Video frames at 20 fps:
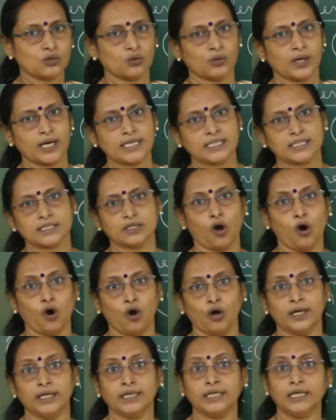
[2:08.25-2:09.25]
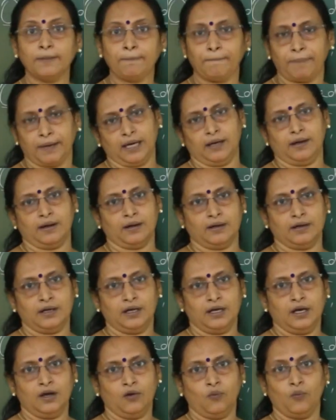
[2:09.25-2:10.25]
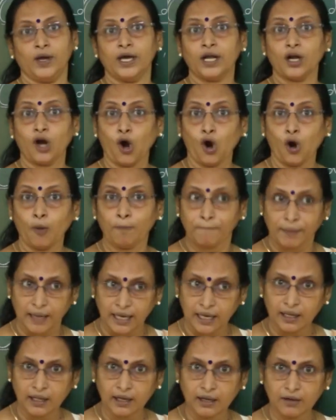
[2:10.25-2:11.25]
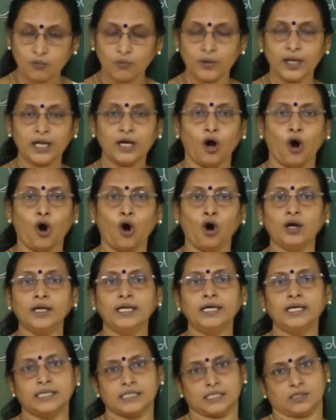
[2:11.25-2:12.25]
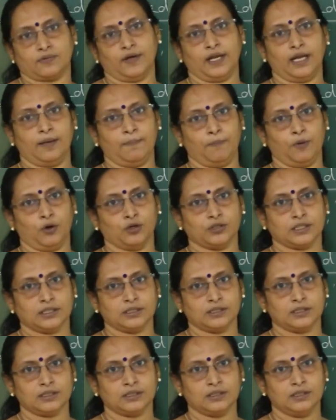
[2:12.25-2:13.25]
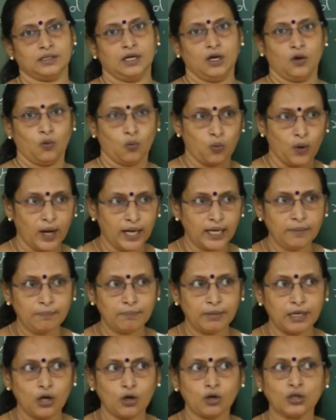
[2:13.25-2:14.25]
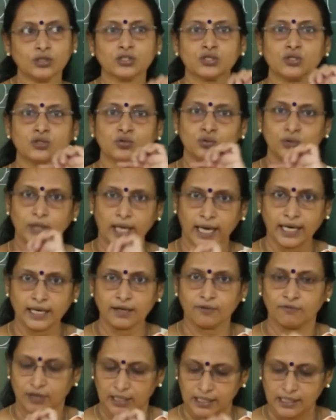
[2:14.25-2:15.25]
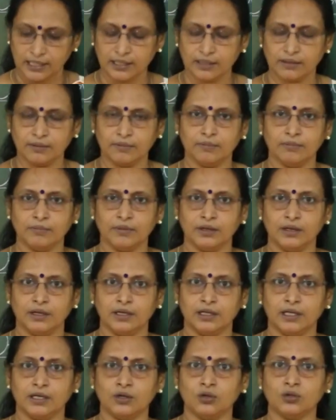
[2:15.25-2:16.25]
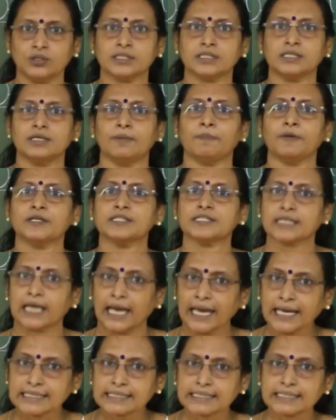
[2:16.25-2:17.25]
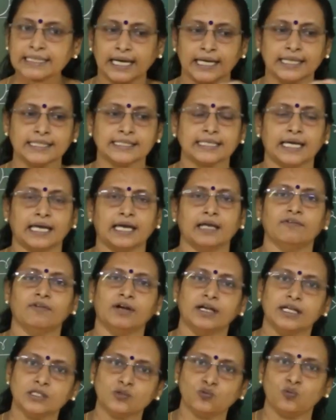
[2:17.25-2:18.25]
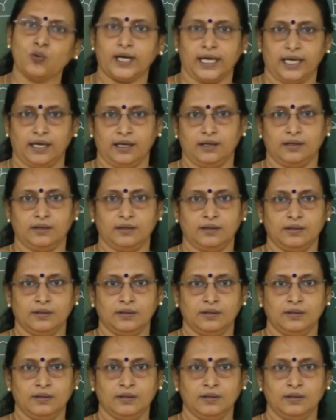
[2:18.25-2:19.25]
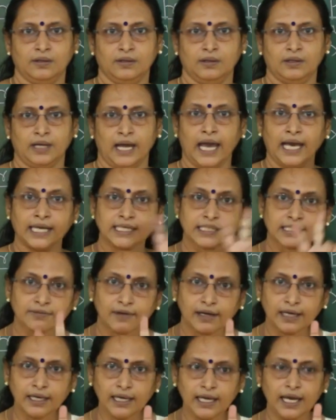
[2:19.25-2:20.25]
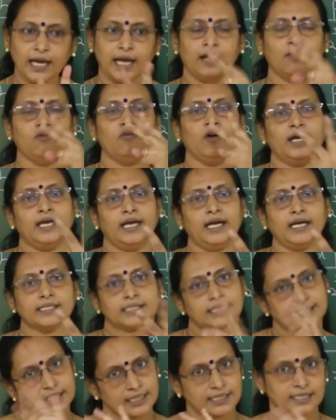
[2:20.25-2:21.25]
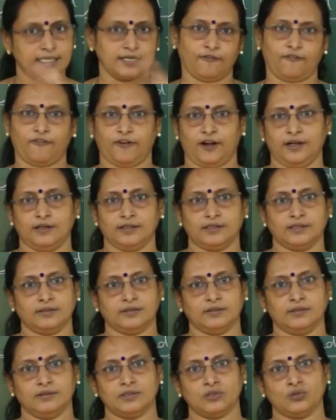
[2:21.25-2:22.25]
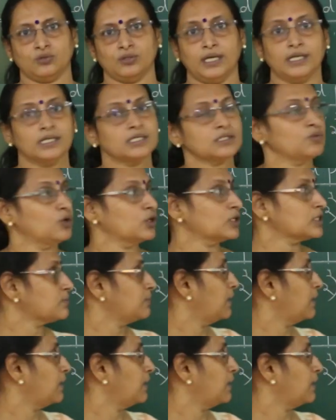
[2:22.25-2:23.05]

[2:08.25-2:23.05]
known as ordered pair. Where order is very important. One belongs to x, one depicts x and second one is y. xy and yx is different. So that is what is